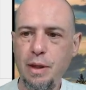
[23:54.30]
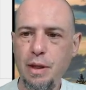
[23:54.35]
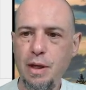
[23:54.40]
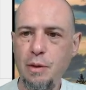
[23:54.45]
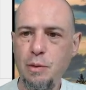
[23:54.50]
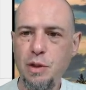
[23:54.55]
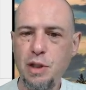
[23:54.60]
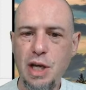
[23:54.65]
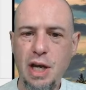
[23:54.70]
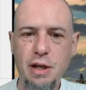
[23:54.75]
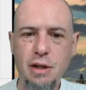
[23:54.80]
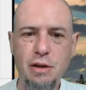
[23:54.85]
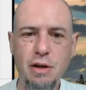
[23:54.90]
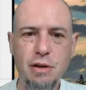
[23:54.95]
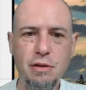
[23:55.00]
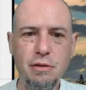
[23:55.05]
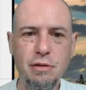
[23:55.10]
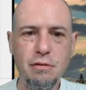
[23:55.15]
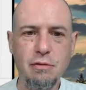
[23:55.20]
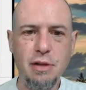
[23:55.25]
Wish I had
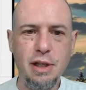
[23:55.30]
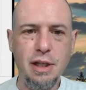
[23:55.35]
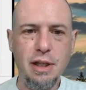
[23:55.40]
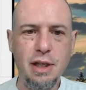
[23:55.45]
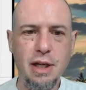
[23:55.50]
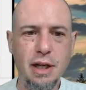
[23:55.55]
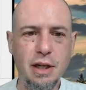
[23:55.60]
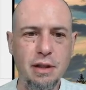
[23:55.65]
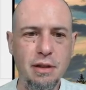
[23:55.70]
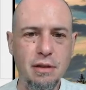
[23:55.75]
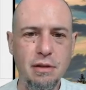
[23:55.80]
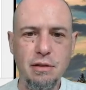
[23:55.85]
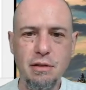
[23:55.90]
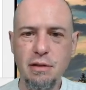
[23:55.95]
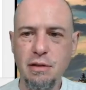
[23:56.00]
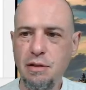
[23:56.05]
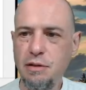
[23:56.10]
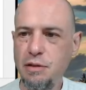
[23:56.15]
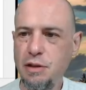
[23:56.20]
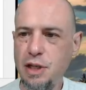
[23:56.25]
another screen that I could
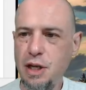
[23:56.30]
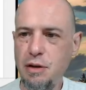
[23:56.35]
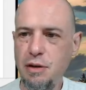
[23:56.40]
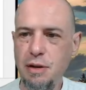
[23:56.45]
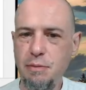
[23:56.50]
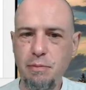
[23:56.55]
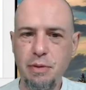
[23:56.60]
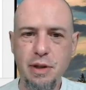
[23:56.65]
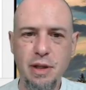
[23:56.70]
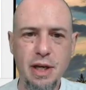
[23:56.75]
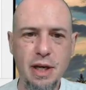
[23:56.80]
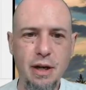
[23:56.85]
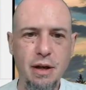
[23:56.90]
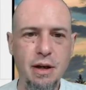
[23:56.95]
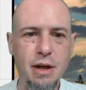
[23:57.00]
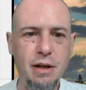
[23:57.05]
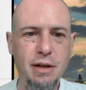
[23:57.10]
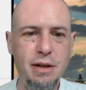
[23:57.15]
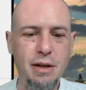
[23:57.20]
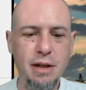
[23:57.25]
put that
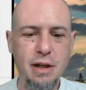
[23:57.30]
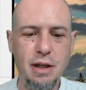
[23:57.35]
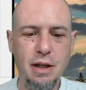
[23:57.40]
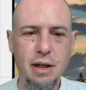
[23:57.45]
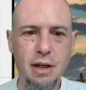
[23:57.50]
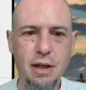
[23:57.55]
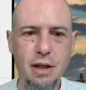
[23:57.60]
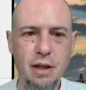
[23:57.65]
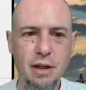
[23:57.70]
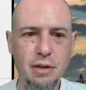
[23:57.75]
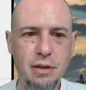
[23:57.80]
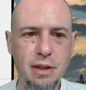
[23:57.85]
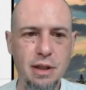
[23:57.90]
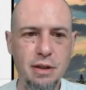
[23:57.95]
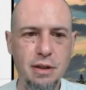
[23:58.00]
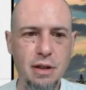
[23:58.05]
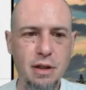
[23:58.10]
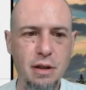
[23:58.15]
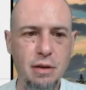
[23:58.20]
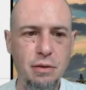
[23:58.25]
on. Uh, so let's
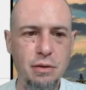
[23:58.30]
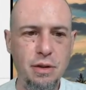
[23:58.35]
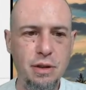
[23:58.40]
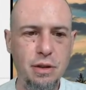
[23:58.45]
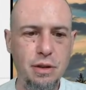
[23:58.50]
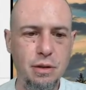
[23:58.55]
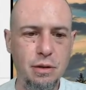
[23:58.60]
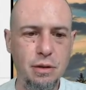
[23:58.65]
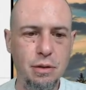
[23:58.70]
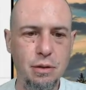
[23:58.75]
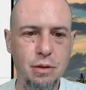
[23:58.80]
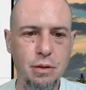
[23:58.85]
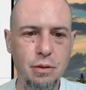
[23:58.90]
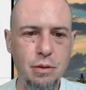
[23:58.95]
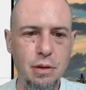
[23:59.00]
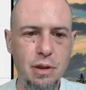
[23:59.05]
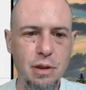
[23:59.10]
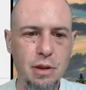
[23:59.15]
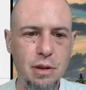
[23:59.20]
go to.